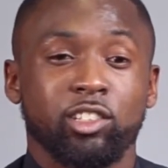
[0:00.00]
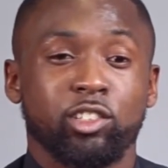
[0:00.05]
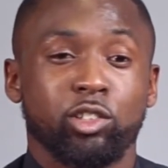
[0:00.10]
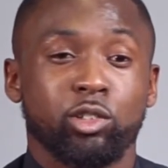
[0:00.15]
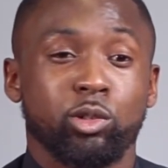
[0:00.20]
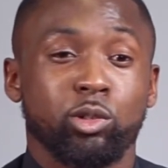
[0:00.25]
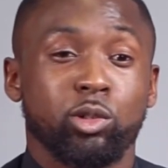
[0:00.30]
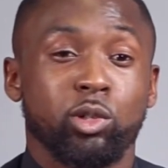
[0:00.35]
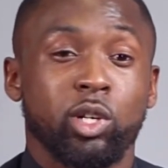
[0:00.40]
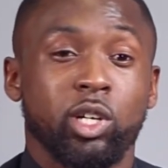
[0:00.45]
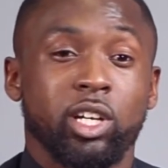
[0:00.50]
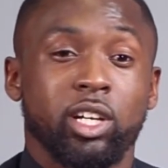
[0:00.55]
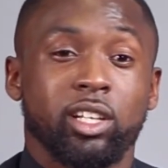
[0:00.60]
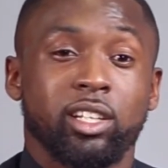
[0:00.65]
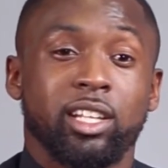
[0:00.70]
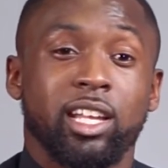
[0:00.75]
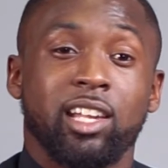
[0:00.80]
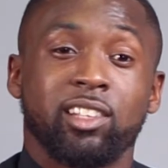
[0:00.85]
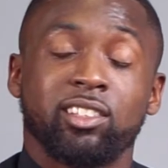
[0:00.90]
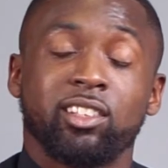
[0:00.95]
So
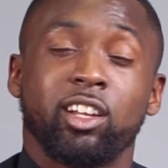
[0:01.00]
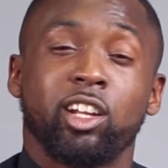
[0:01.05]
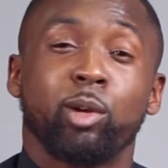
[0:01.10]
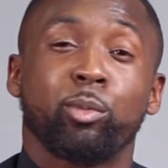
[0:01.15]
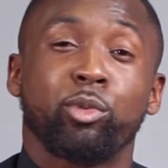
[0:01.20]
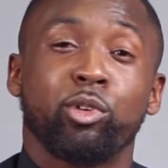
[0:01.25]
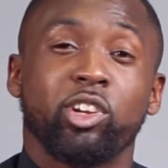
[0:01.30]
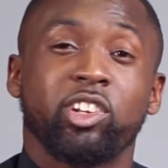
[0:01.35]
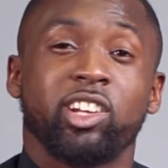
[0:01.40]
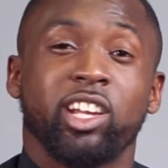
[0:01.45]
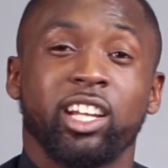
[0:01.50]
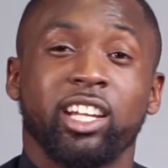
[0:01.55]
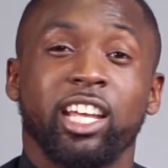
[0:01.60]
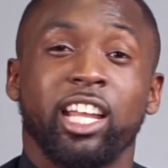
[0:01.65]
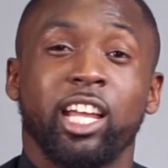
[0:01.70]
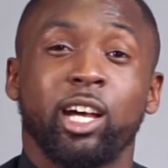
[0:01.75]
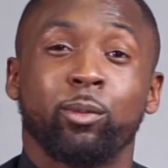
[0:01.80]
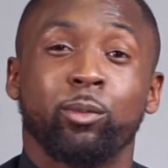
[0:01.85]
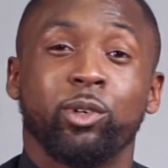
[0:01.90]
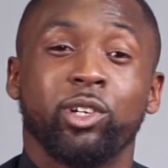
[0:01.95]
that's the other project
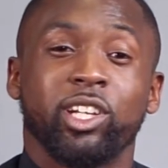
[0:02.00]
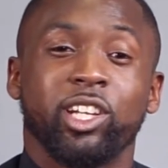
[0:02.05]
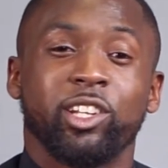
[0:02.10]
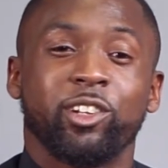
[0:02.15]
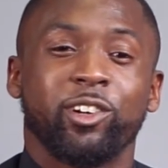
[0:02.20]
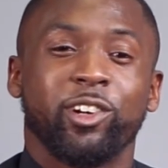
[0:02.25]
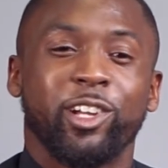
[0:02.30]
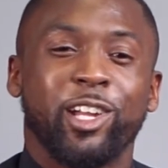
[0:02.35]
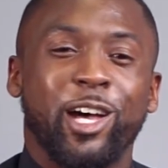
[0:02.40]
that I'm working on.